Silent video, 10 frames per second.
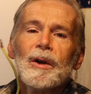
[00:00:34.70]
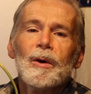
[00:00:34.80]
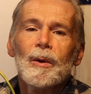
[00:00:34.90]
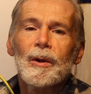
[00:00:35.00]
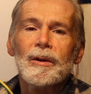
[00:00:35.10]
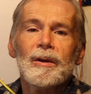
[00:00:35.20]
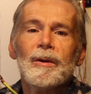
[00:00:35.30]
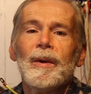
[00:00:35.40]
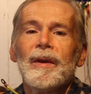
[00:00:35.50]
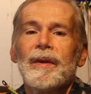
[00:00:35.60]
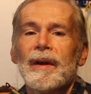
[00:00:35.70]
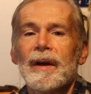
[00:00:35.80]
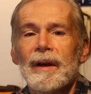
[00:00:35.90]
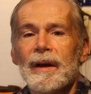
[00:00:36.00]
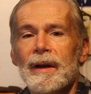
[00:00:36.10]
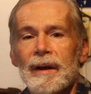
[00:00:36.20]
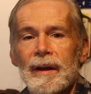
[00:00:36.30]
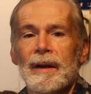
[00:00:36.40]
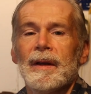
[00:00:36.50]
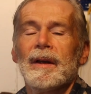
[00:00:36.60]
go on with the
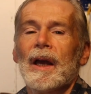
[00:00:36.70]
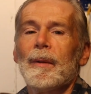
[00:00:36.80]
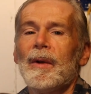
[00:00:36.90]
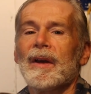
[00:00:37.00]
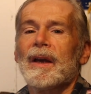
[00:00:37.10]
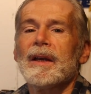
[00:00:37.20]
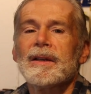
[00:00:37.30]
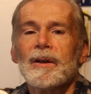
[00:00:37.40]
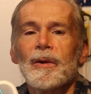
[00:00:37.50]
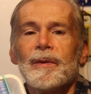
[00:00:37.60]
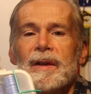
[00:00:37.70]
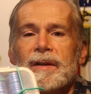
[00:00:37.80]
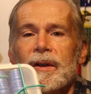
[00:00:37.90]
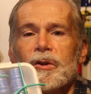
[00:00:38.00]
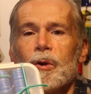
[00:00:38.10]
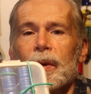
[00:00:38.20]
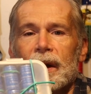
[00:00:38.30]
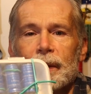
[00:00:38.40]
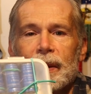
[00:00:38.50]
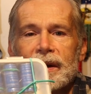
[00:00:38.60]
application of this
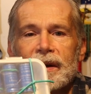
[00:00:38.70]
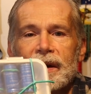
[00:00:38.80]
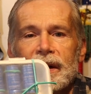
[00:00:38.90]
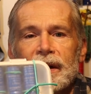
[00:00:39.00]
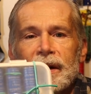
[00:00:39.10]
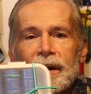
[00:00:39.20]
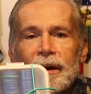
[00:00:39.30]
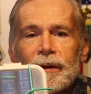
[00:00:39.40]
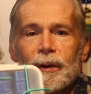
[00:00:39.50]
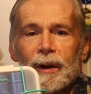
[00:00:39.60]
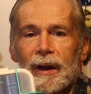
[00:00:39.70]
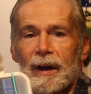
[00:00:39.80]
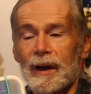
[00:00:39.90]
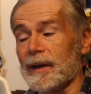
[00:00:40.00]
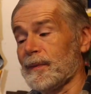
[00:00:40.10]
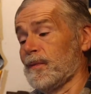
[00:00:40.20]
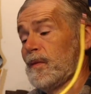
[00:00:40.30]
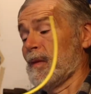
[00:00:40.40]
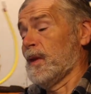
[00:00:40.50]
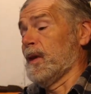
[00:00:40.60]
supercapacitor for the car
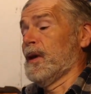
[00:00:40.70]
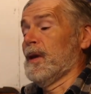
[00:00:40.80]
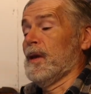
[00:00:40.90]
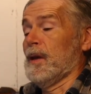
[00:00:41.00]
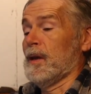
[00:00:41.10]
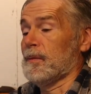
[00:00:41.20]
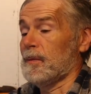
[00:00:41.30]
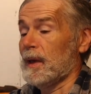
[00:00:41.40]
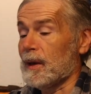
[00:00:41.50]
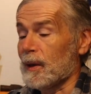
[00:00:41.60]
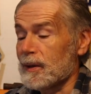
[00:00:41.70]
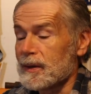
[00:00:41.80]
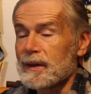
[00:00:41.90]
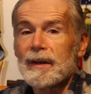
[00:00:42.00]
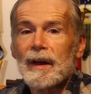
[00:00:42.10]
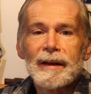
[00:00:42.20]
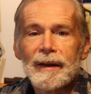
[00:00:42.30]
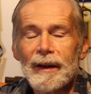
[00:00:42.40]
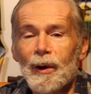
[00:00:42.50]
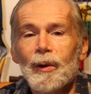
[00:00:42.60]
because
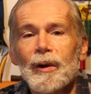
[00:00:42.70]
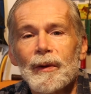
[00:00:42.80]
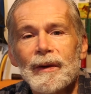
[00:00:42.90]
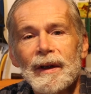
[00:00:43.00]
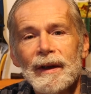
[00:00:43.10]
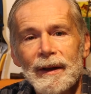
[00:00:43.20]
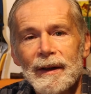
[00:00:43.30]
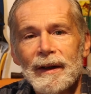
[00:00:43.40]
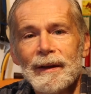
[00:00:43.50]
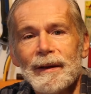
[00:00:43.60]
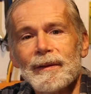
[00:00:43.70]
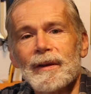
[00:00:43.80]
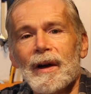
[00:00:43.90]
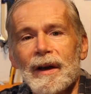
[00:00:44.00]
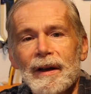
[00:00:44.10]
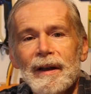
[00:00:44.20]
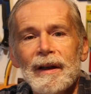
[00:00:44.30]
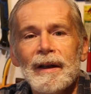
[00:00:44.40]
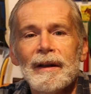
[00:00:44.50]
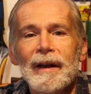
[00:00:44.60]
the owner of the car
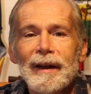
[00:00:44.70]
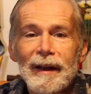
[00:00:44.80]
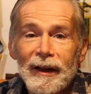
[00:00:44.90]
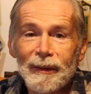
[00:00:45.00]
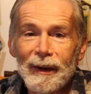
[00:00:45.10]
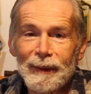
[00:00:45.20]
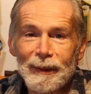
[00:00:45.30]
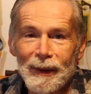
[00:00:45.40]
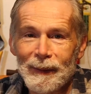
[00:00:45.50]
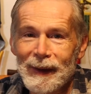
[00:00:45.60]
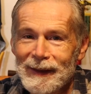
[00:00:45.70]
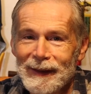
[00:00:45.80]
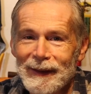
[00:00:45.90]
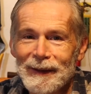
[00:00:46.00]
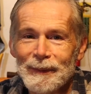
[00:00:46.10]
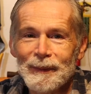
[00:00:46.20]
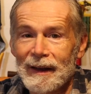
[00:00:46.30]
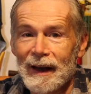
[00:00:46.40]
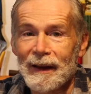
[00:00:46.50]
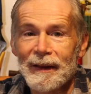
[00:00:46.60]
didn't give me permission.
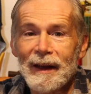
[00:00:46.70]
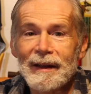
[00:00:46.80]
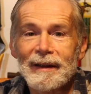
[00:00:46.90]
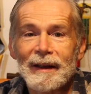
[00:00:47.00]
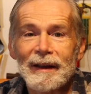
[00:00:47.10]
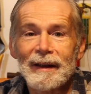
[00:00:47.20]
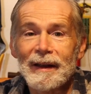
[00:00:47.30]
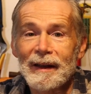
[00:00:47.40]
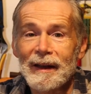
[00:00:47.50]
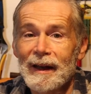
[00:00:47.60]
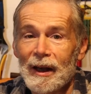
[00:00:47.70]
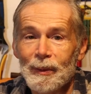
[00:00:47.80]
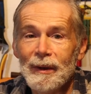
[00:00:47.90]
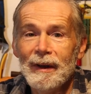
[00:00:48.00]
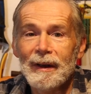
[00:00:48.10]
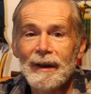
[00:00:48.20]
I think that can happen.